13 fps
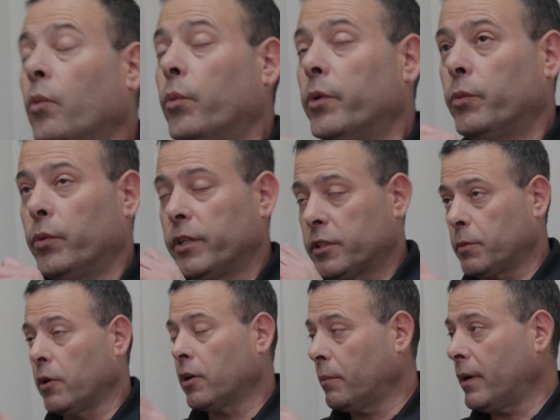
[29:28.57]
We
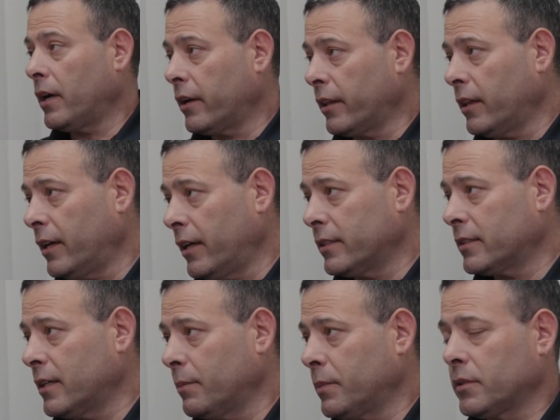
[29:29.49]
spoke about on the last
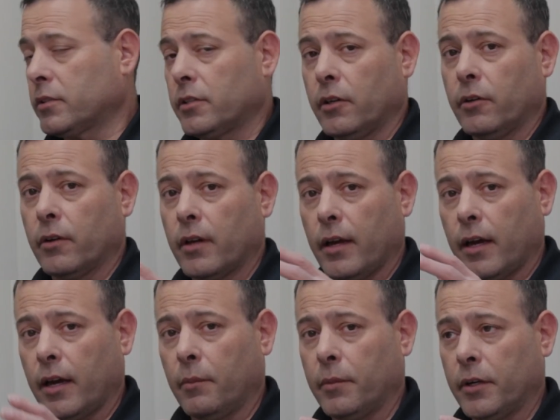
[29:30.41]
episode
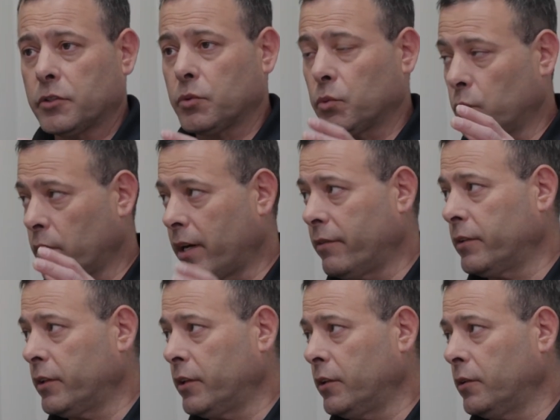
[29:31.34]
how much
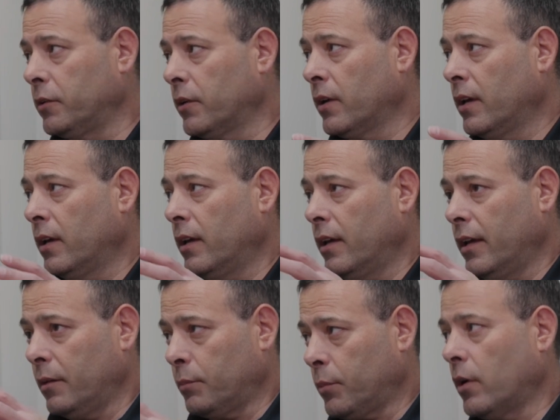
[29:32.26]
revenue
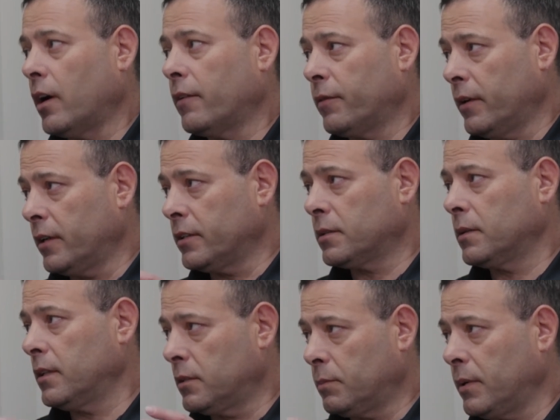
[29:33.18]
and profit
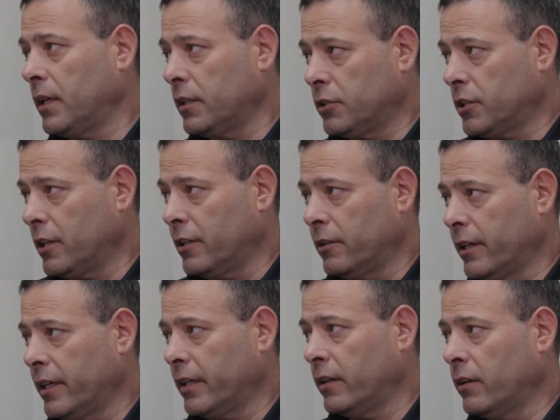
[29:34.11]
is being
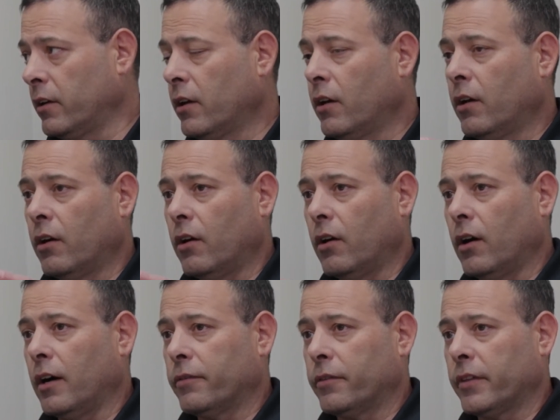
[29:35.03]
generated
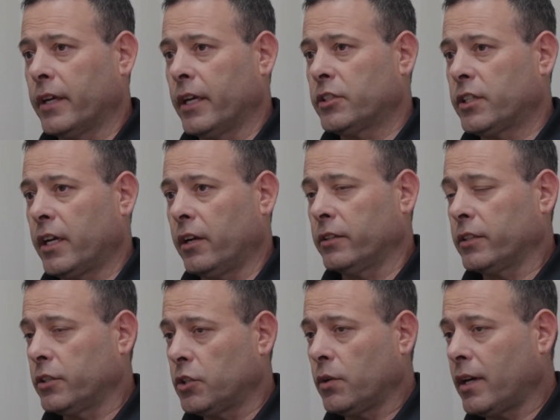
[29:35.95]
off of that channel.
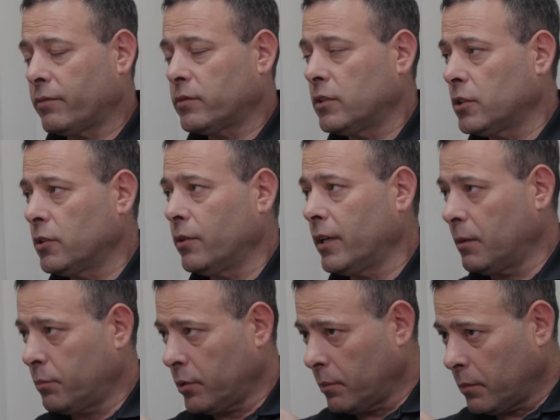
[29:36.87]
Did you have to do any
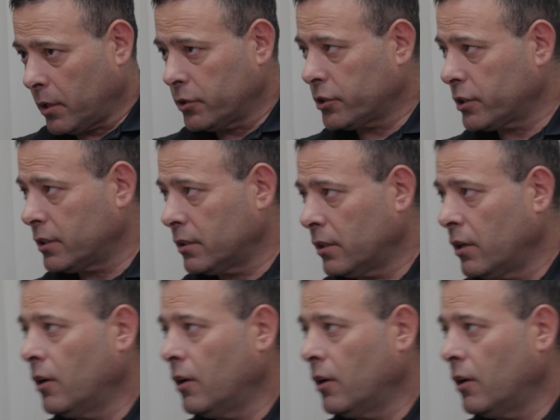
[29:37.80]
promotion,